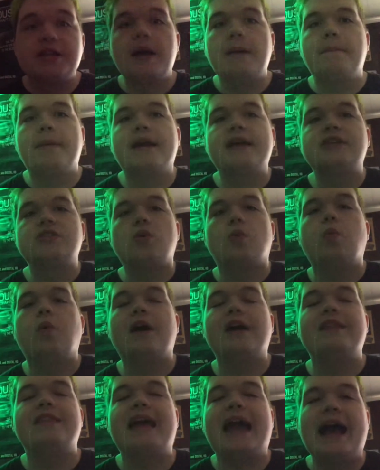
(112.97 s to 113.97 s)
because of what
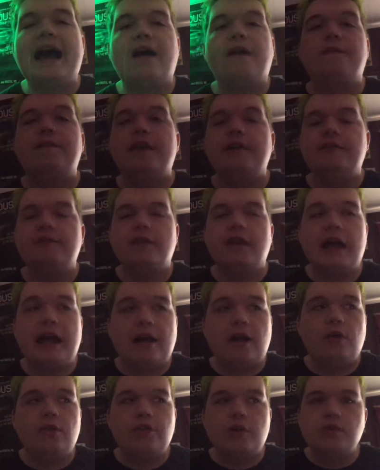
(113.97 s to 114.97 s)
how they
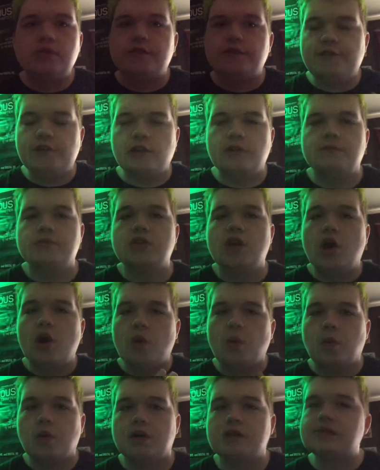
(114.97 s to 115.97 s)
how those films
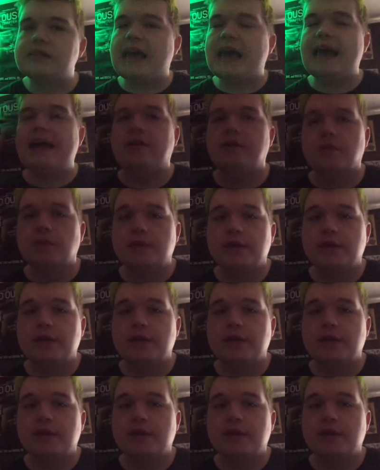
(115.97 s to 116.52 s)
was handled.